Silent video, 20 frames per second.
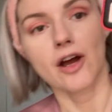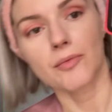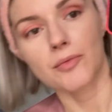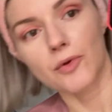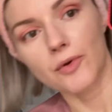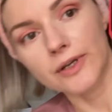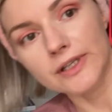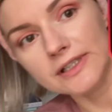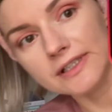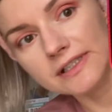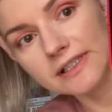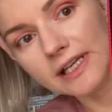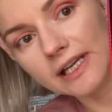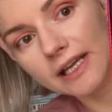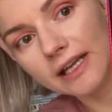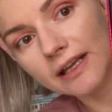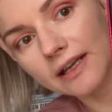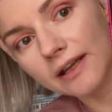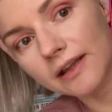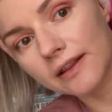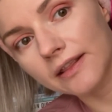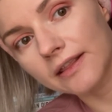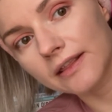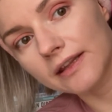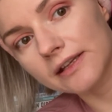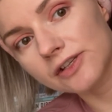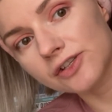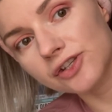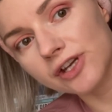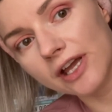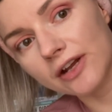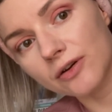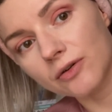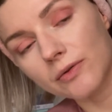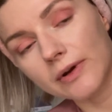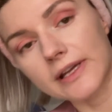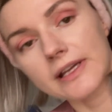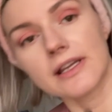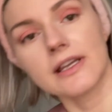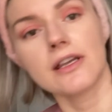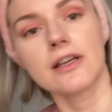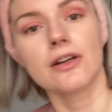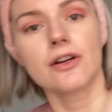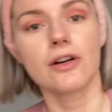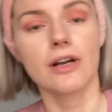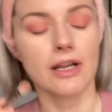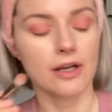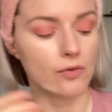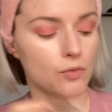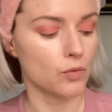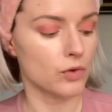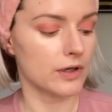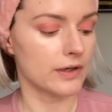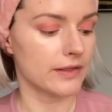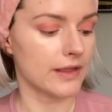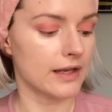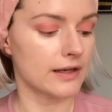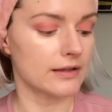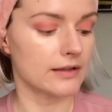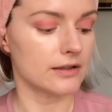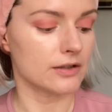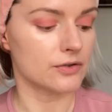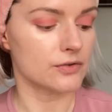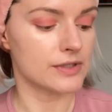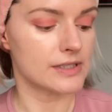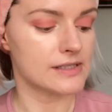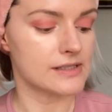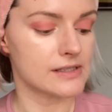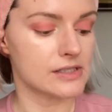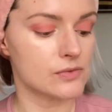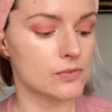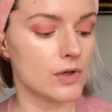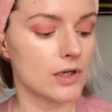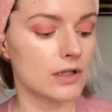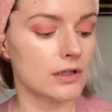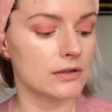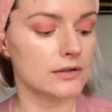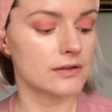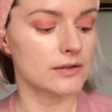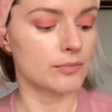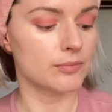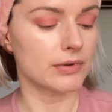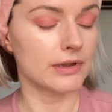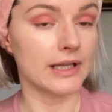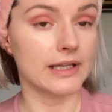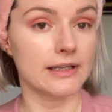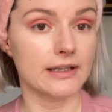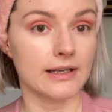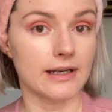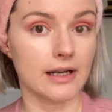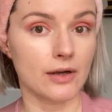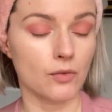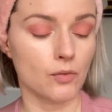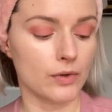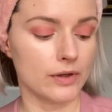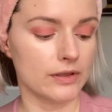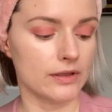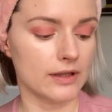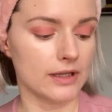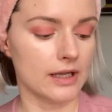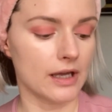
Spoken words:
I'm going to take this shadow right here and work that in the crease as well to blend it out with the